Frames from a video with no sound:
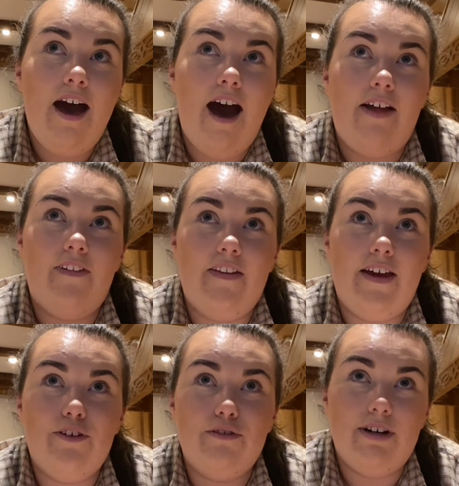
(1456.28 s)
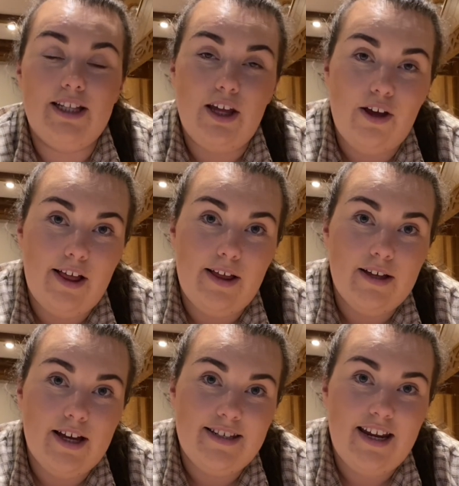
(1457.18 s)
and that they could ring the
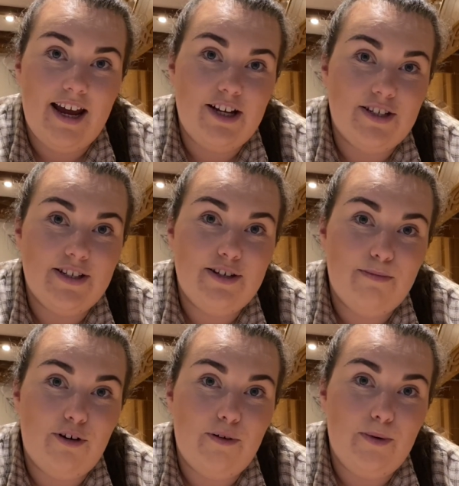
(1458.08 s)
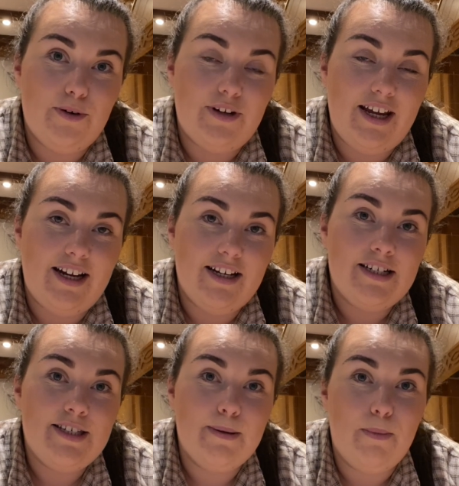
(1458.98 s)
estate agents tomorrow morning
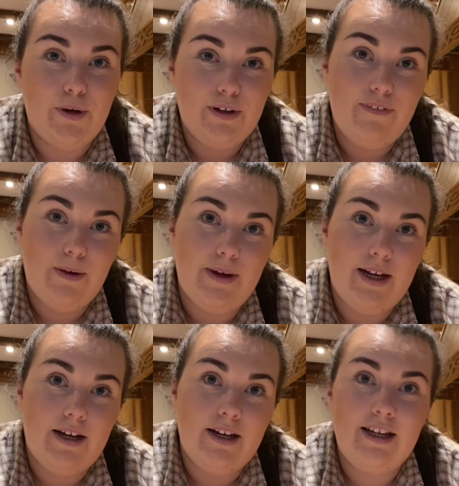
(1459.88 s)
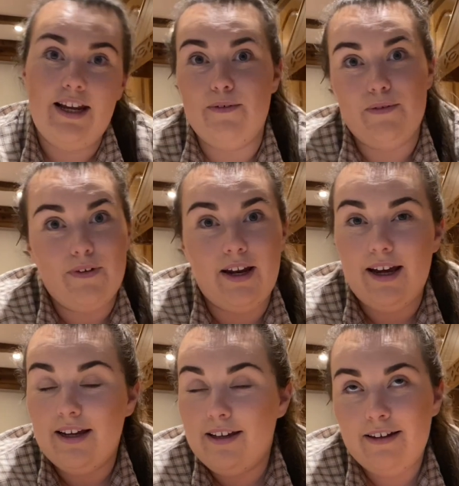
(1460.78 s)
to book a viewing, either for
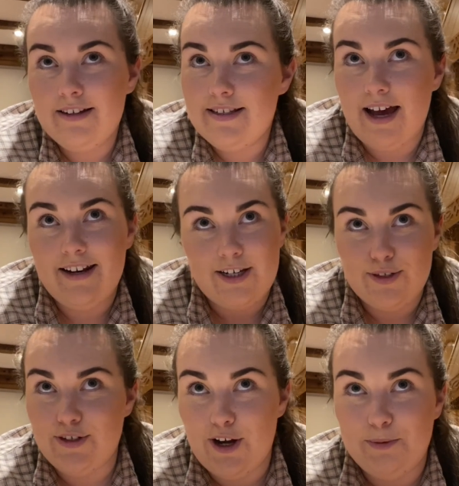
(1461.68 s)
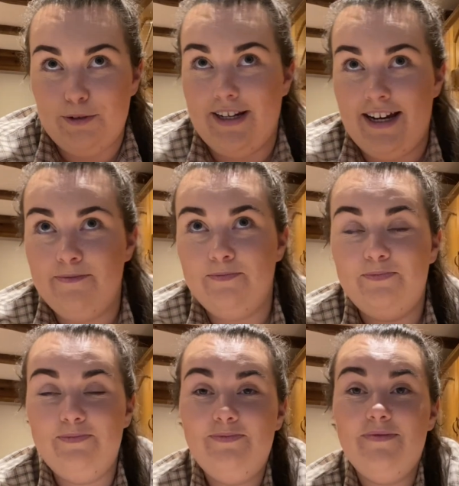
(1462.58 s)
like Saturday, Sunday or Monday.
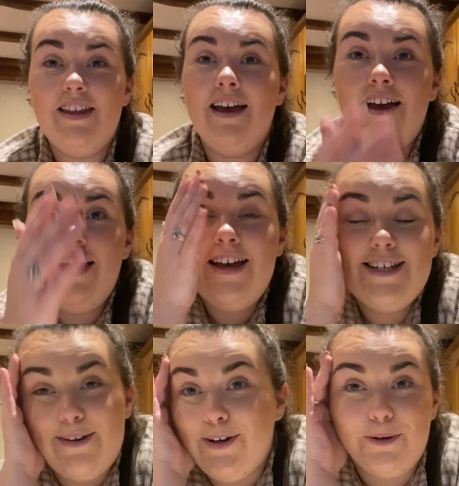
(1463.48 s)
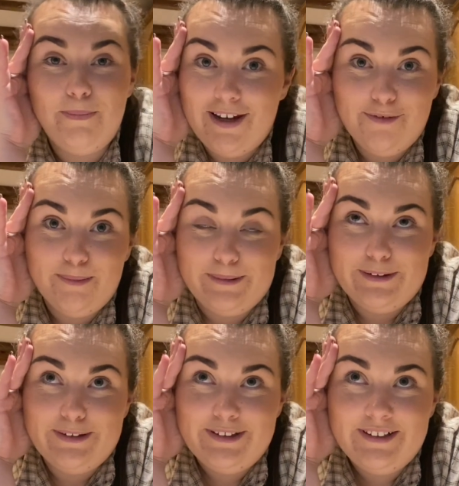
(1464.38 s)
So it could be even
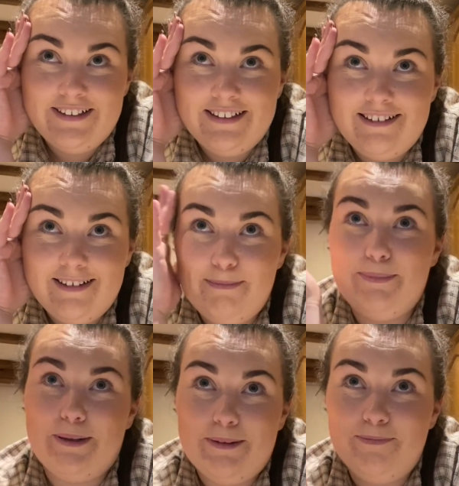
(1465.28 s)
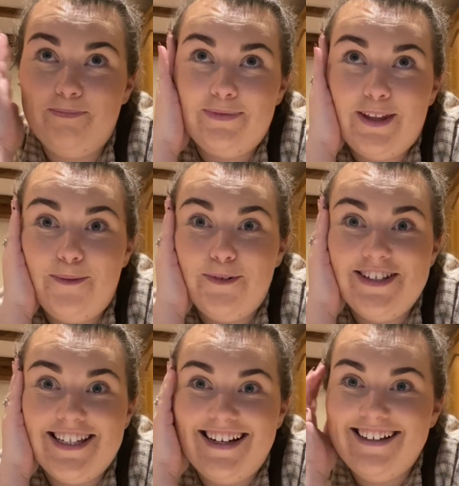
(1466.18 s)
more, but we'll
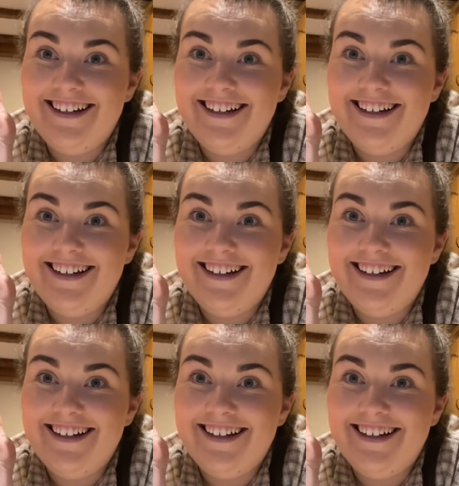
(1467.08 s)
see.